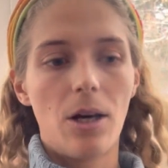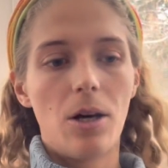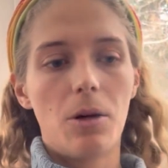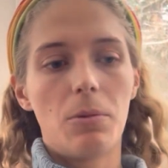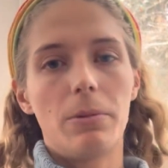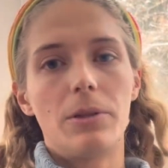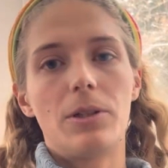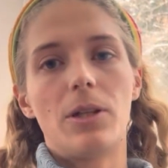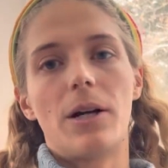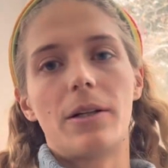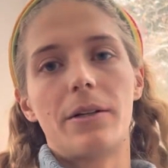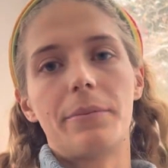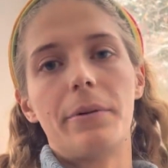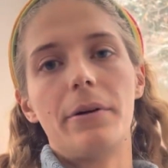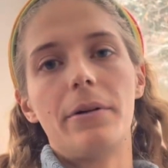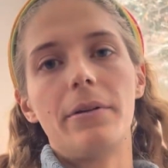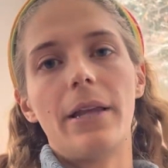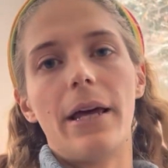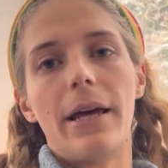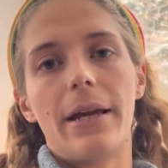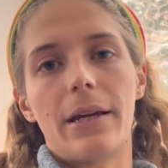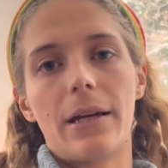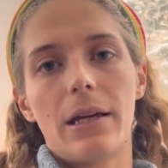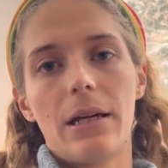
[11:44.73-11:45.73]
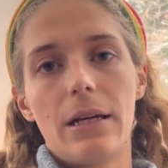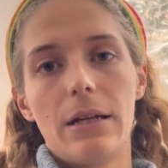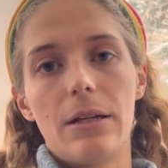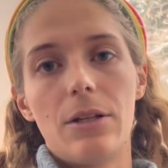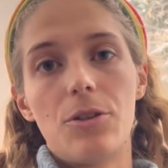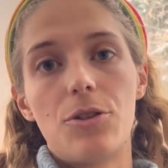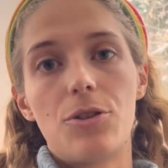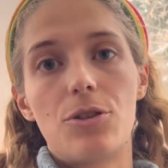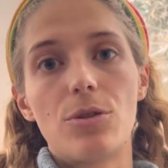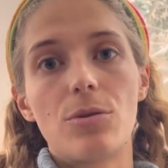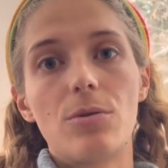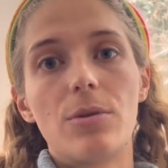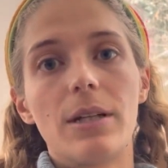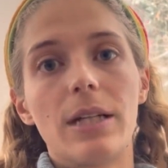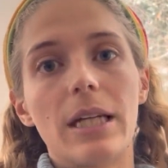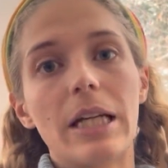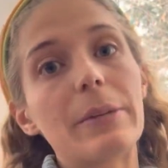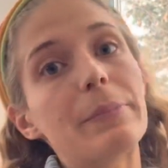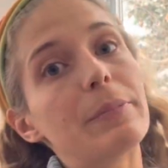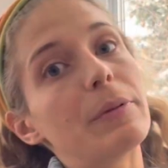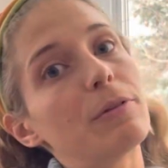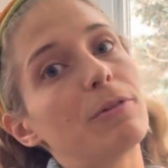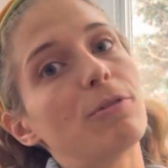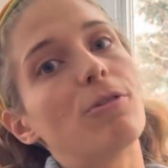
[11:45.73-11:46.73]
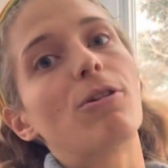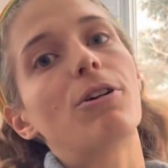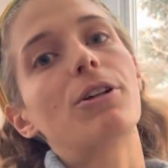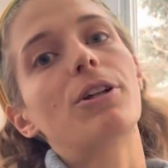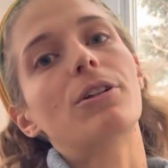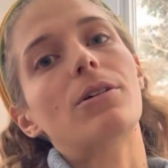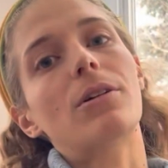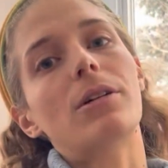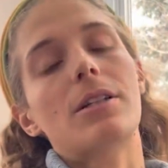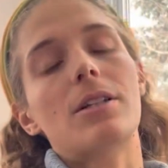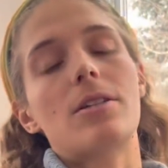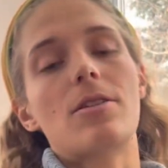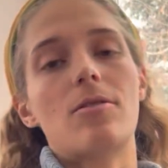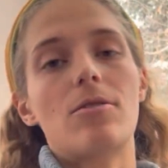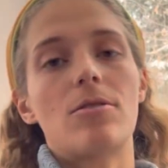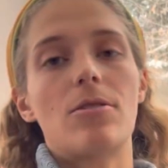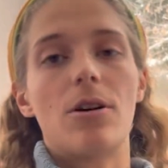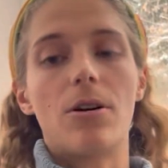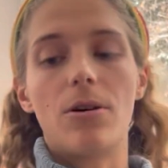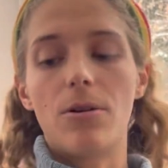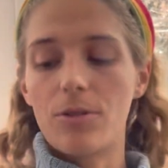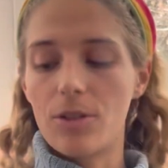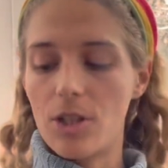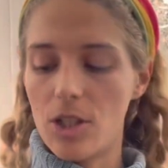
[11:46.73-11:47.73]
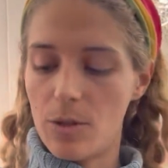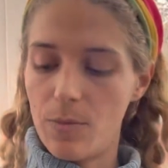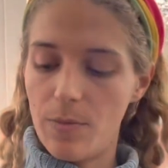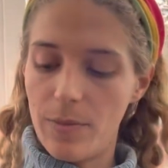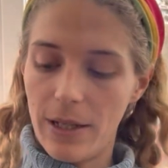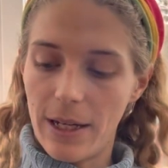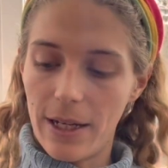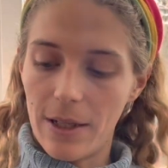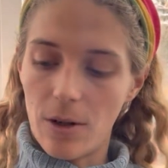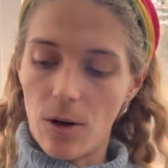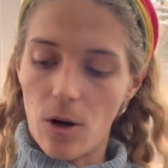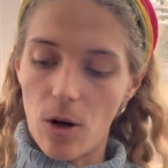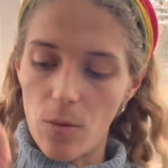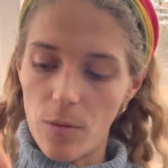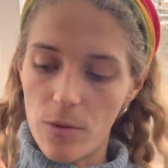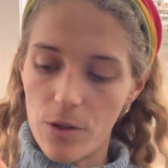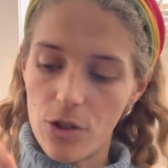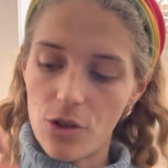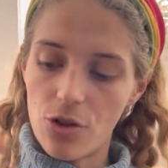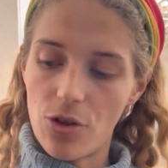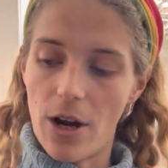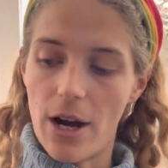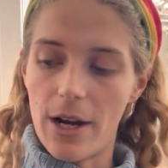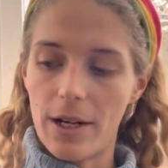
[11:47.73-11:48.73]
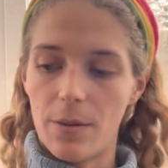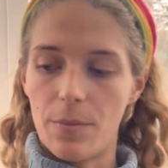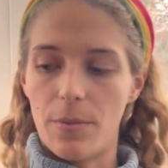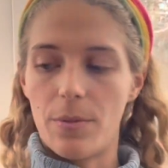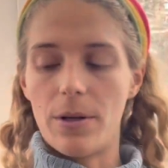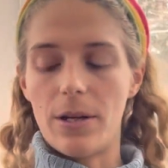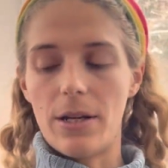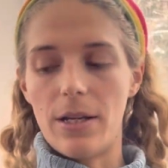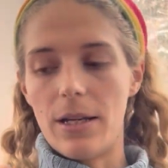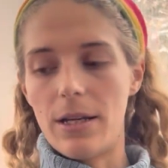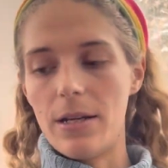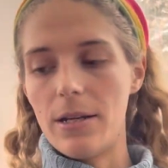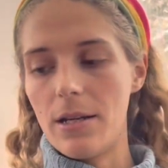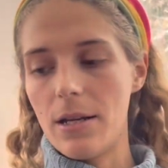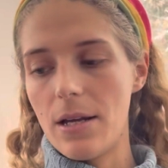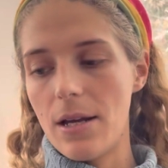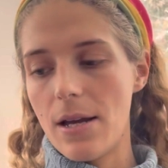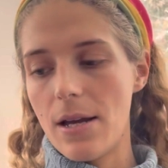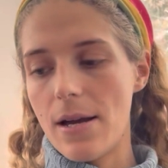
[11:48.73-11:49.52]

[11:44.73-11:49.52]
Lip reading: We talked about like doing it before you're on snow, just being at home and trying to put it in.